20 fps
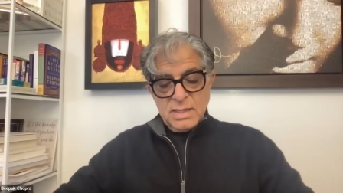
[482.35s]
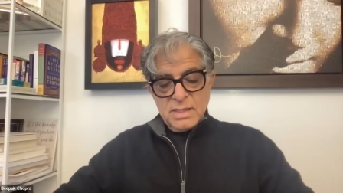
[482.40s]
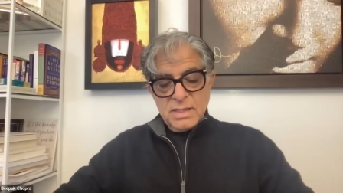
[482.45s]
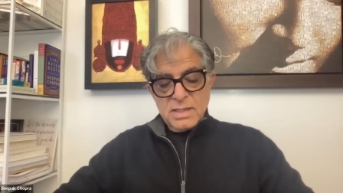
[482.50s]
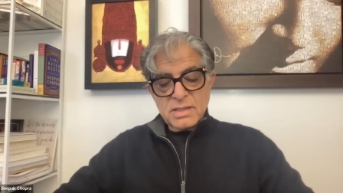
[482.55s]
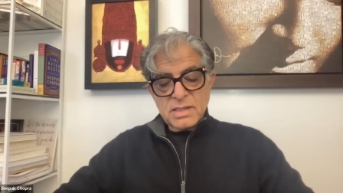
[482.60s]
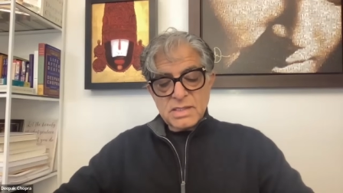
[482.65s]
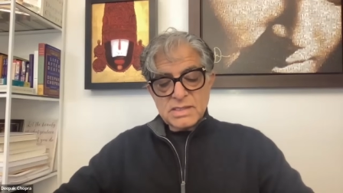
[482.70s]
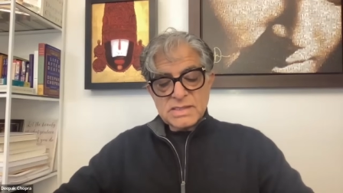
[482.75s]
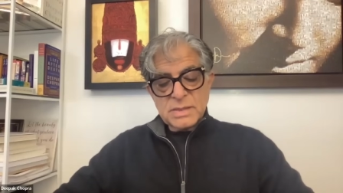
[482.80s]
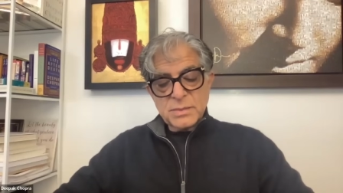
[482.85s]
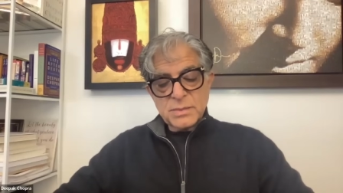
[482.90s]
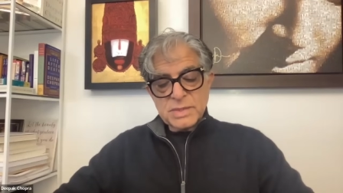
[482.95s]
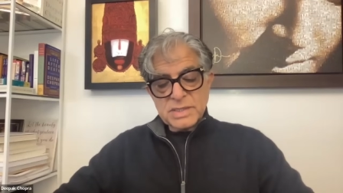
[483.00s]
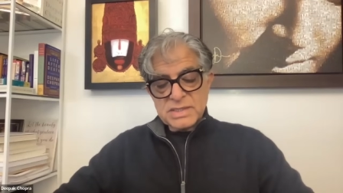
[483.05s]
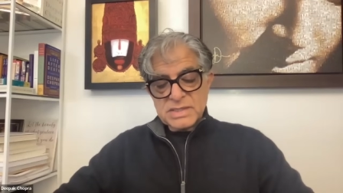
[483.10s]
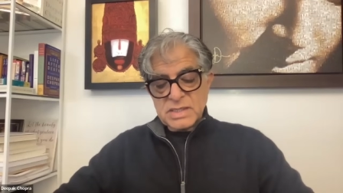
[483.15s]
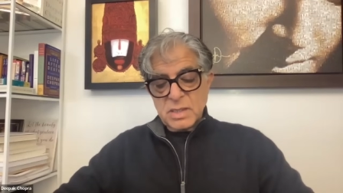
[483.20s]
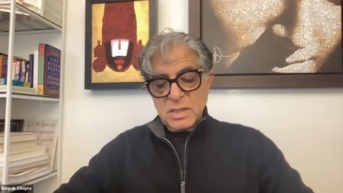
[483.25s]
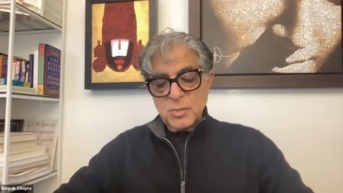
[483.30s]
Here are some
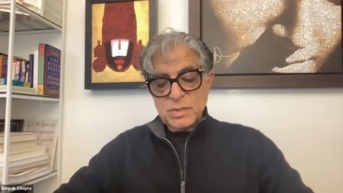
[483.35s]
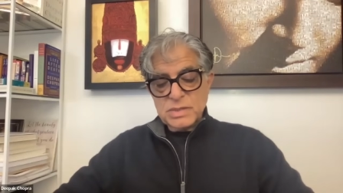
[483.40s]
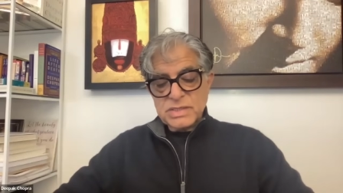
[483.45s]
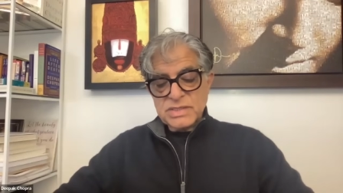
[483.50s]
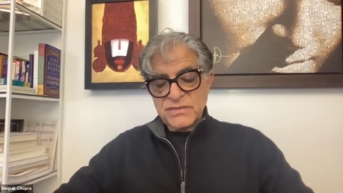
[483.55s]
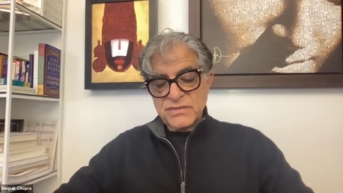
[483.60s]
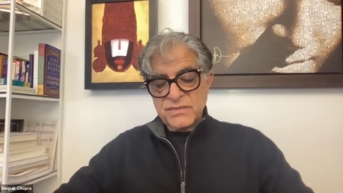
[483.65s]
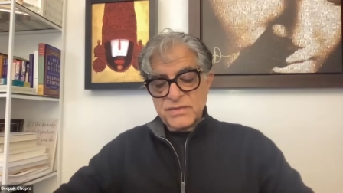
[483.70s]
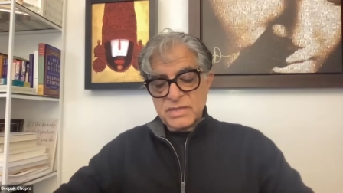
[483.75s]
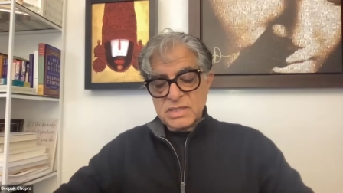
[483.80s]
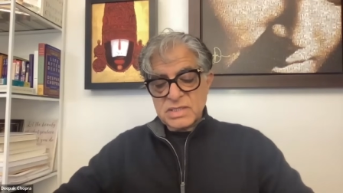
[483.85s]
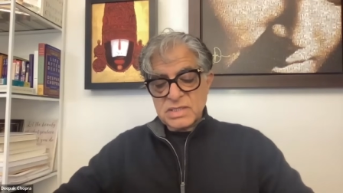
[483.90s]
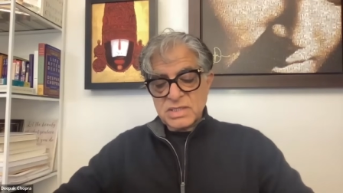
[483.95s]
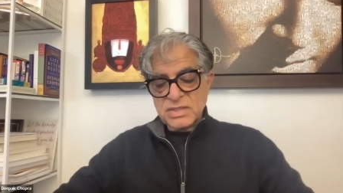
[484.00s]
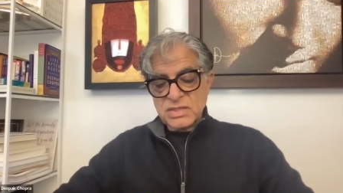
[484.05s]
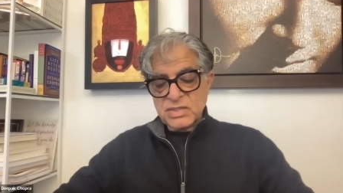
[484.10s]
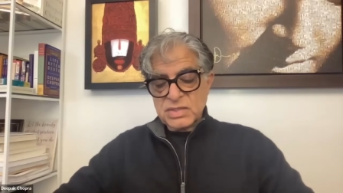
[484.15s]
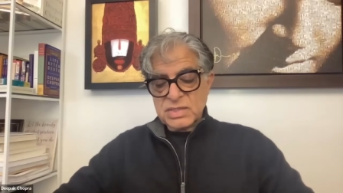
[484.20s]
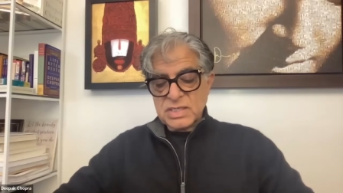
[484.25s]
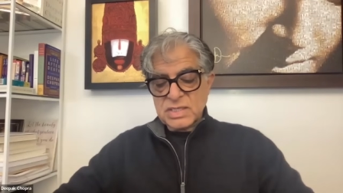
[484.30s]
examples of
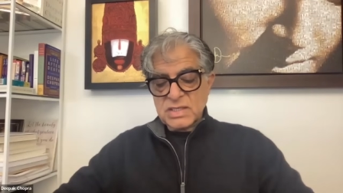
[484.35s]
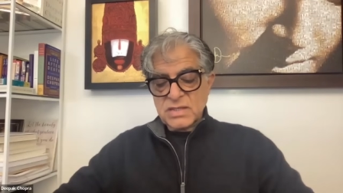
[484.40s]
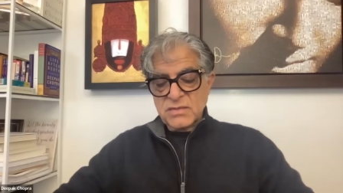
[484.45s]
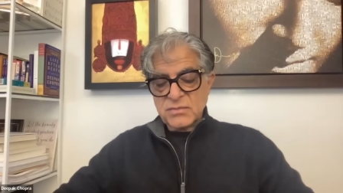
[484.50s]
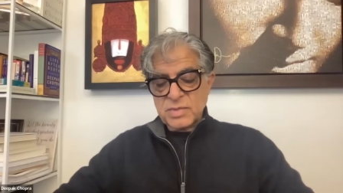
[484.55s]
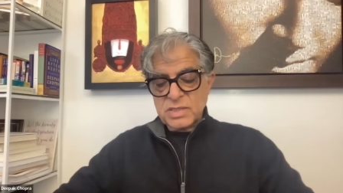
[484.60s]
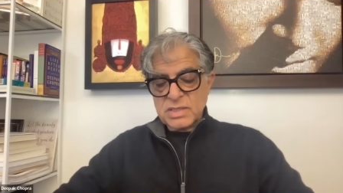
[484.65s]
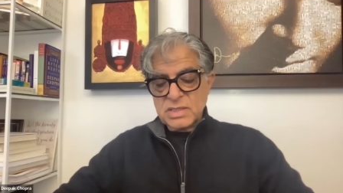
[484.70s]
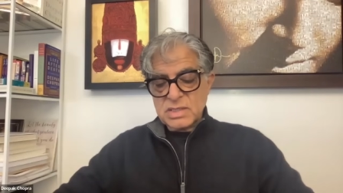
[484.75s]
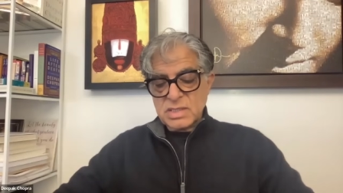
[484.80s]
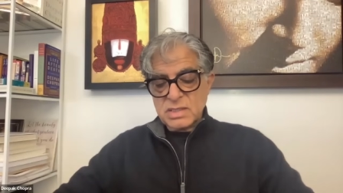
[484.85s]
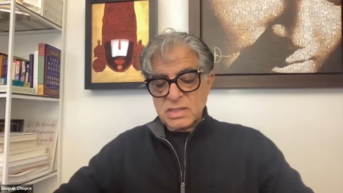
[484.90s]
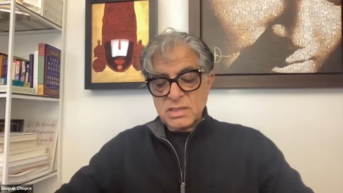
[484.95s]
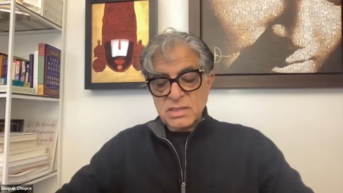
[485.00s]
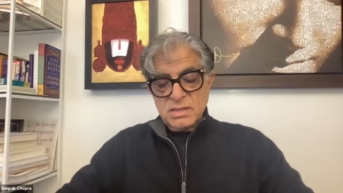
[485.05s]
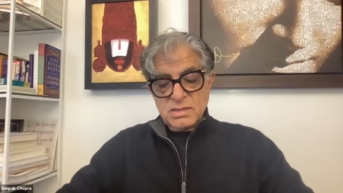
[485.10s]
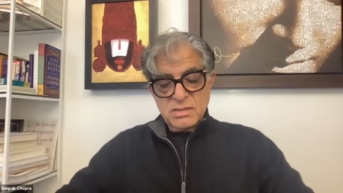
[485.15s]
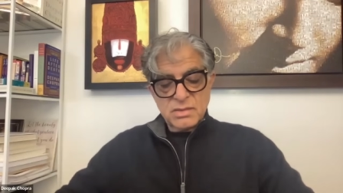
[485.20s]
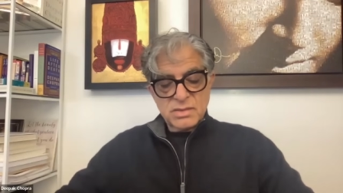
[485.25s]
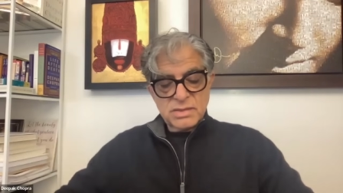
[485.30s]
research that have been
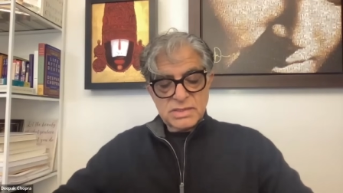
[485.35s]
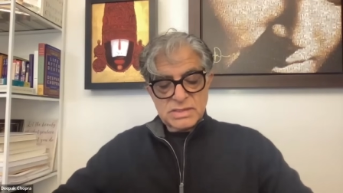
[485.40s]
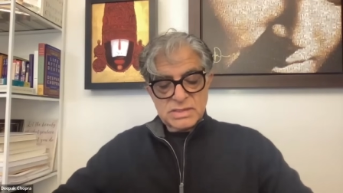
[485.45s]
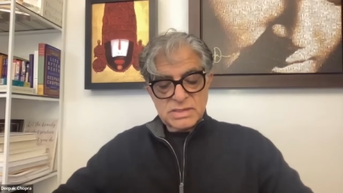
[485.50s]
done on